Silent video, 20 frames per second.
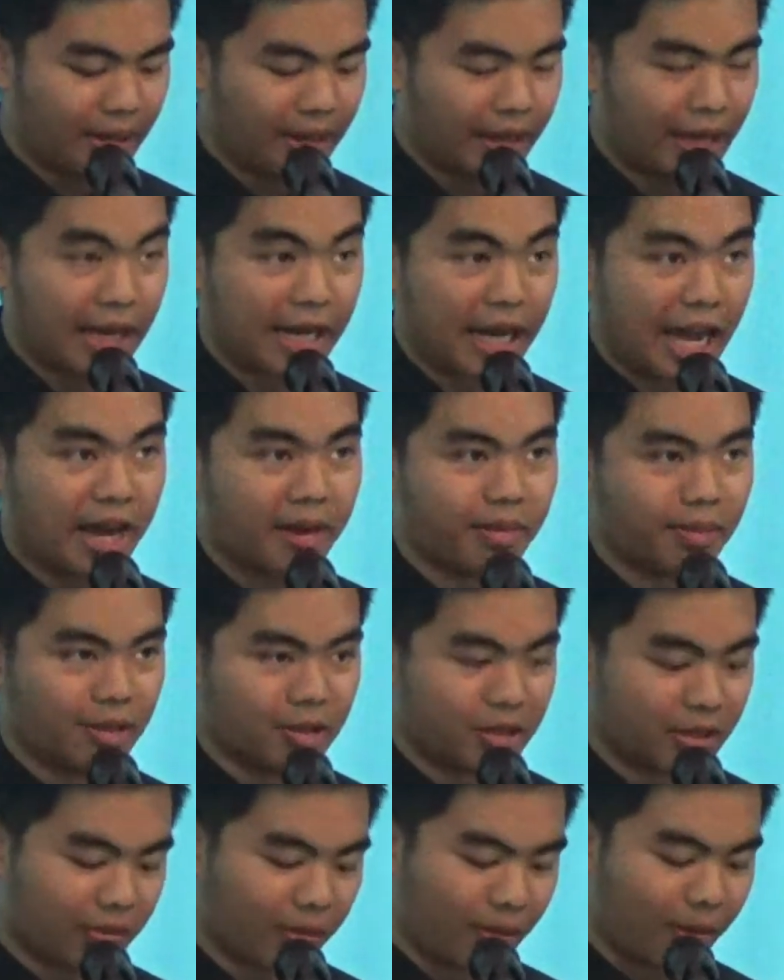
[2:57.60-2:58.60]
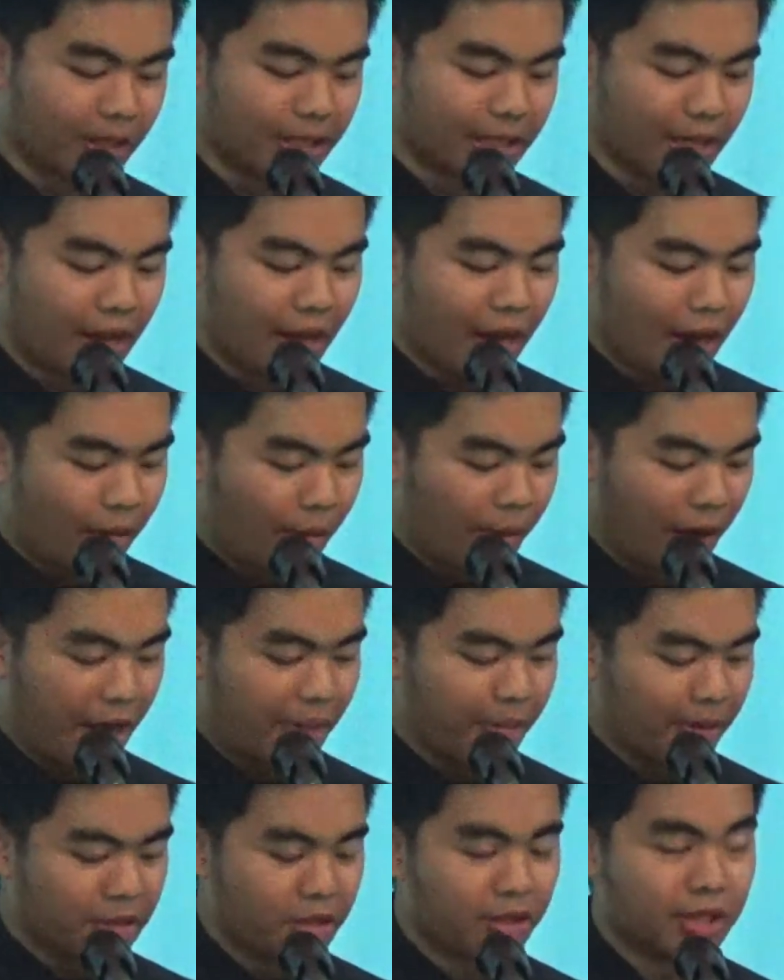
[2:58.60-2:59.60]
and the animals of course, were
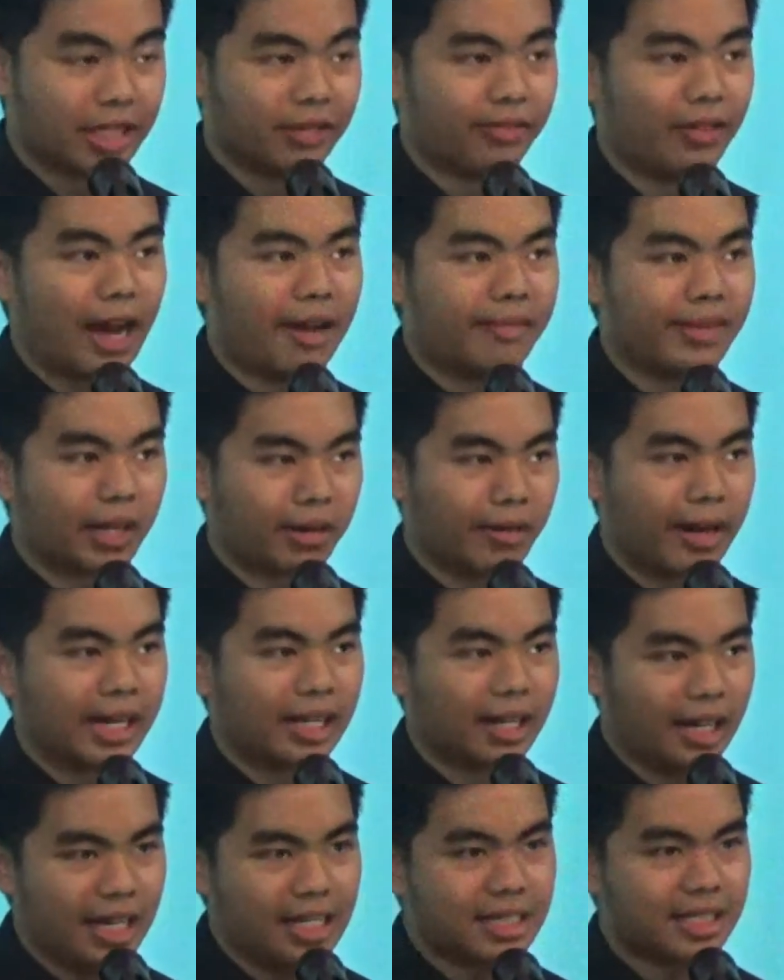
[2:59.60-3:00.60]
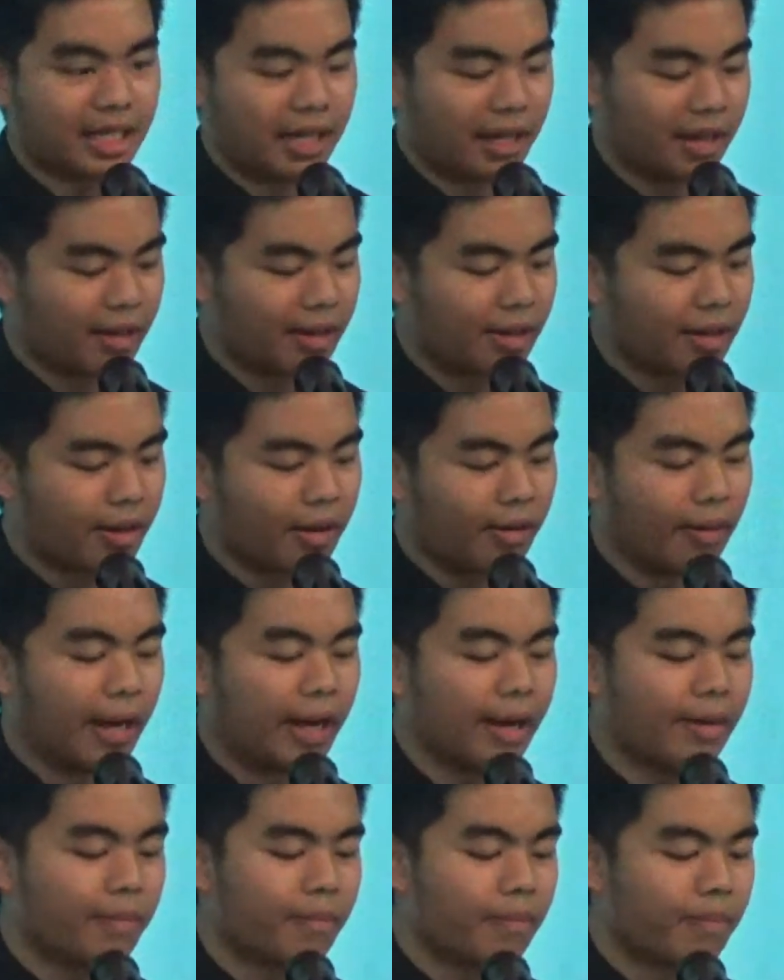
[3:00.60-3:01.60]
able to survive the great cleansing.
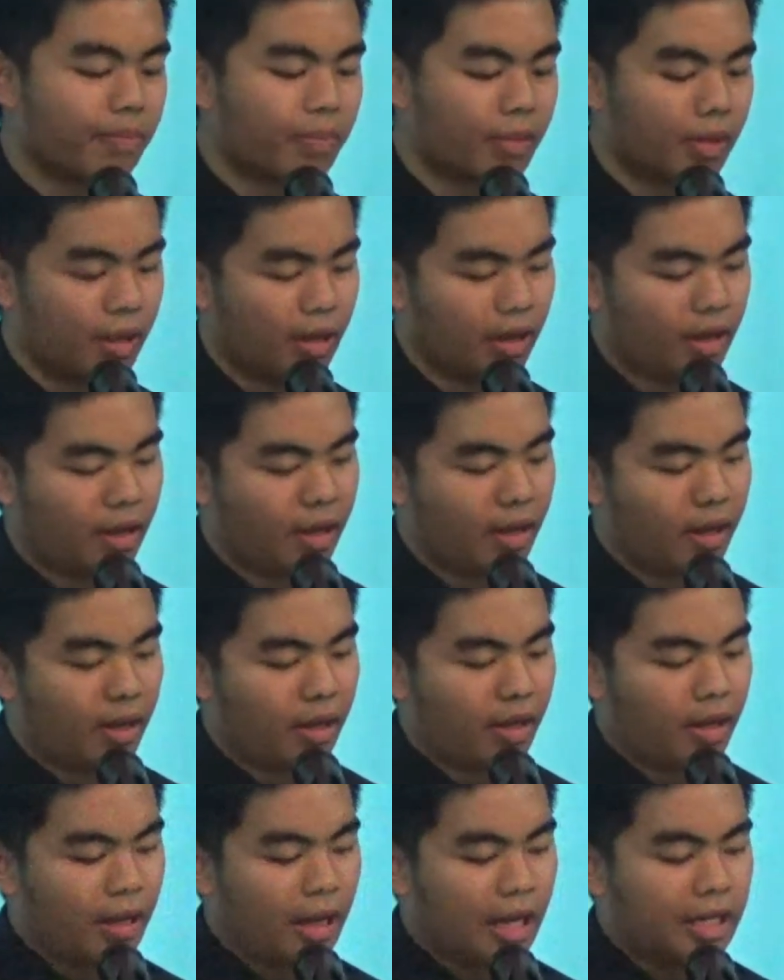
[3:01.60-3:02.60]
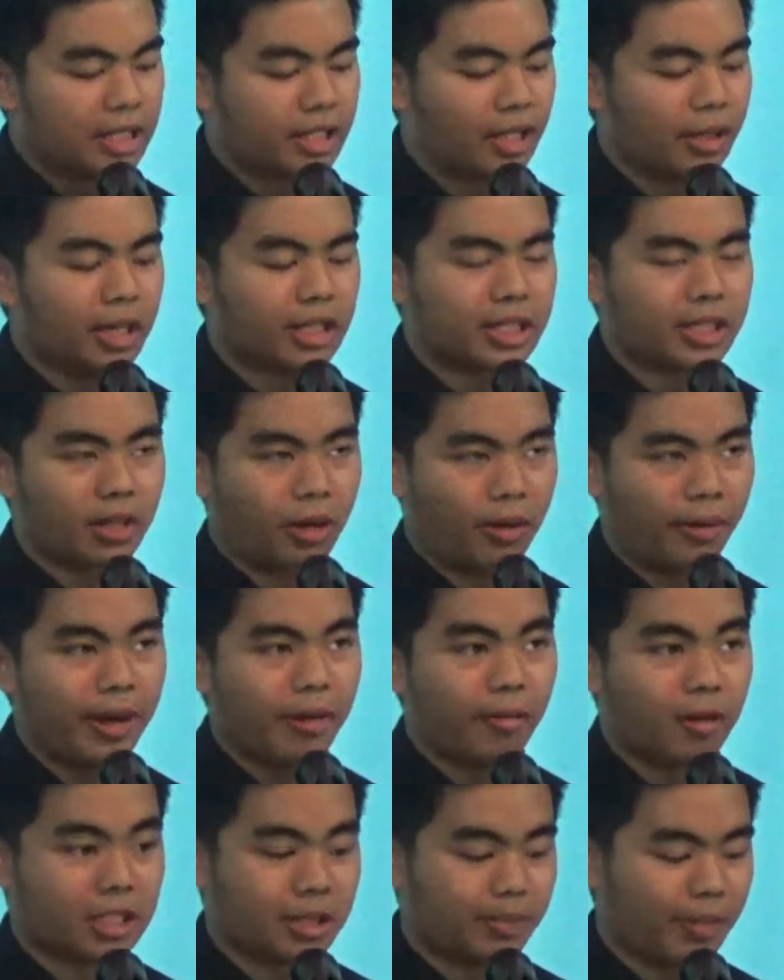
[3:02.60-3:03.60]
Right? And so the story
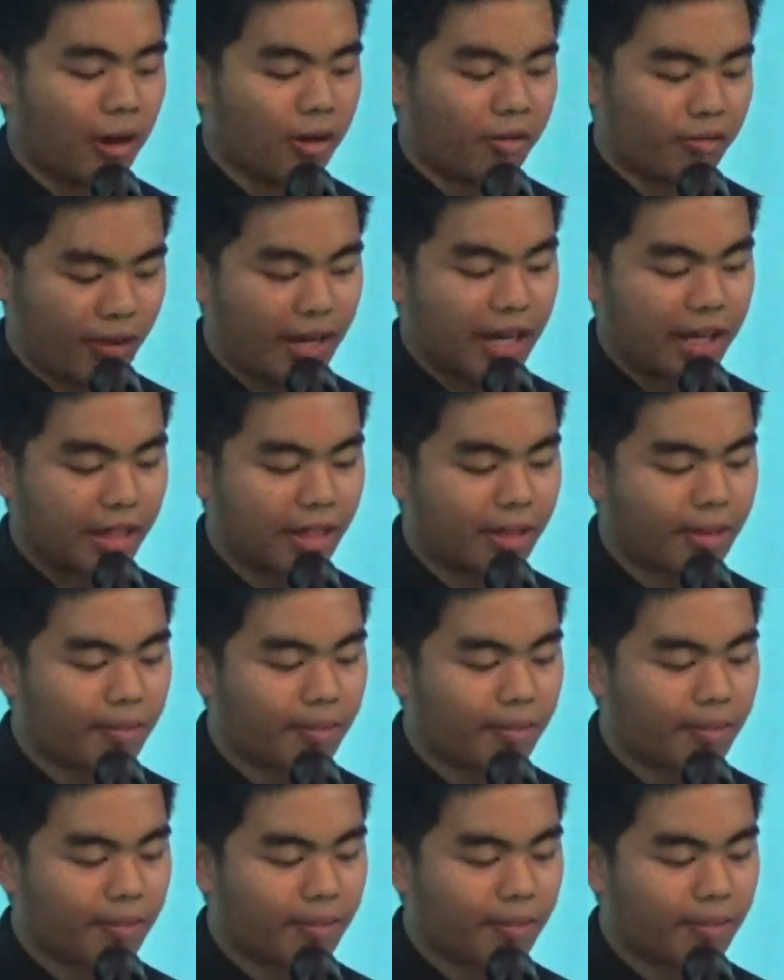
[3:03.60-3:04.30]
was about faith.